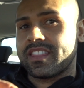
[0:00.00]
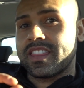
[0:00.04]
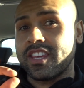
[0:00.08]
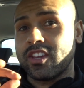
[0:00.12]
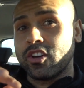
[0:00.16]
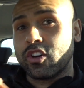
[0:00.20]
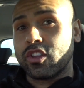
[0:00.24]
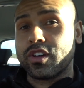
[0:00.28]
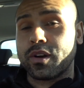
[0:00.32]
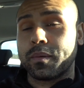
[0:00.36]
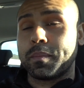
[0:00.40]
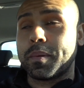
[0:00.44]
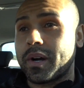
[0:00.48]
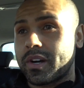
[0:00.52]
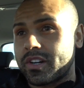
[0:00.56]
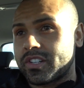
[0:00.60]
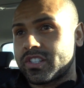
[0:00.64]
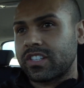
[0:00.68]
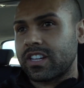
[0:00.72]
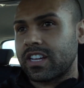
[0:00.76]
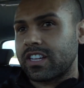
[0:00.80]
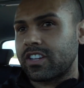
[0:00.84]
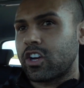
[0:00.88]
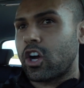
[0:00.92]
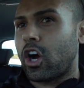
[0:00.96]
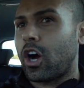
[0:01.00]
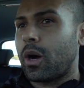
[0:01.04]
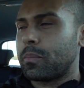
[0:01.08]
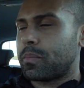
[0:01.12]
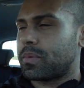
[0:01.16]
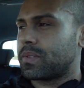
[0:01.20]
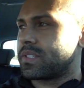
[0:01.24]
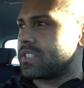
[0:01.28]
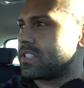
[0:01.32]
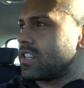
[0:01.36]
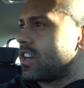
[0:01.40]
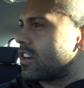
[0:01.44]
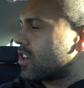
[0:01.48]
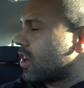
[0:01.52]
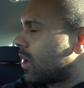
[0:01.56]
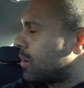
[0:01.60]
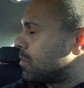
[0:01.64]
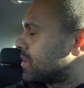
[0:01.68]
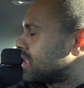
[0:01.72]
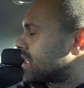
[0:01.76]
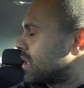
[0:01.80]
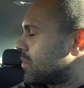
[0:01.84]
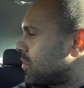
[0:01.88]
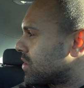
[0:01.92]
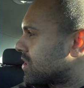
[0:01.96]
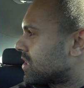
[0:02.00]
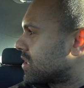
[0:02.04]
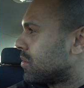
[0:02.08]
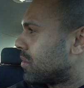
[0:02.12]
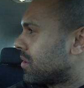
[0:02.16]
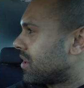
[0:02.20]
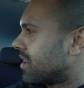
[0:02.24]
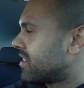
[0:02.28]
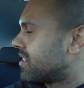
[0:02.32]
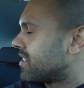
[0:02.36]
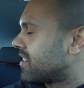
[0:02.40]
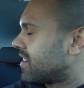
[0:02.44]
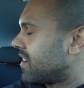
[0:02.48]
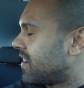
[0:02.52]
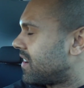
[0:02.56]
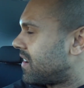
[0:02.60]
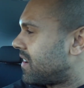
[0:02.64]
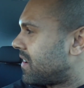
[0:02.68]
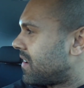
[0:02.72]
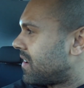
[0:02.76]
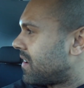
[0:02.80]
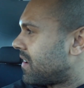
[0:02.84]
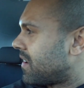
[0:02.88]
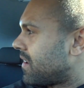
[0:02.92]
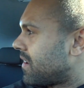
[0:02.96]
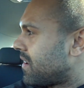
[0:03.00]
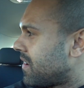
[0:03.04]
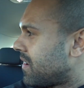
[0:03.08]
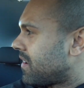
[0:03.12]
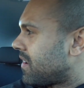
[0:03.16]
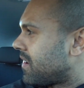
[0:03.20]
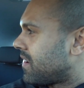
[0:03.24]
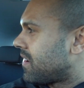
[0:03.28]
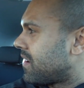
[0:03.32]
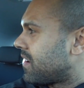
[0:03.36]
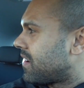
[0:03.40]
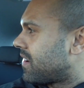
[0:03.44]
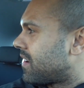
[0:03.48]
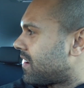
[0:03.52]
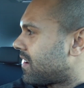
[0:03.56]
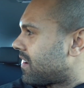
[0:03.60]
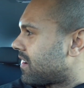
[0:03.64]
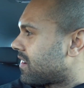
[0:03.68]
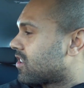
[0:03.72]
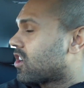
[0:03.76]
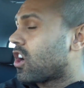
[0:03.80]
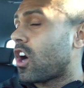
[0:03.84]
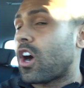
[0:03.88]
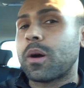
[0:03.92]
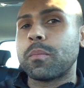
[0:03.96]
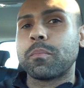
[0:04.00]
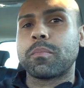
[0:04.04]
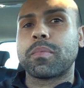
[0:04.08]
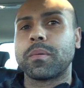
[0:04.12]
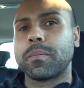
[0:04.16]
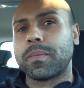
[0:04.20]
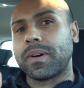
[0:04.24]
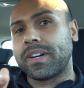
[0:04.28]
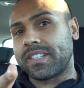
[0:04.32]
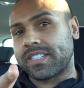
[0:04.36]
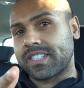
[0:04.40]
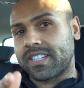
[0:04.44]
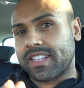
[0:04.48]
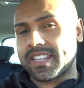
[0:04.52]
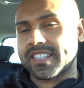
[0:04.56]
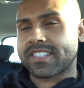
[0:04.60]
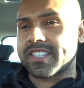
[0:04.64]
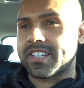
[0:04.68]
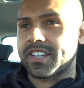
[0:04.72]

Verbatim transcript: the other person and comp- not compensate, what's the word? Compromising. Compromising, that's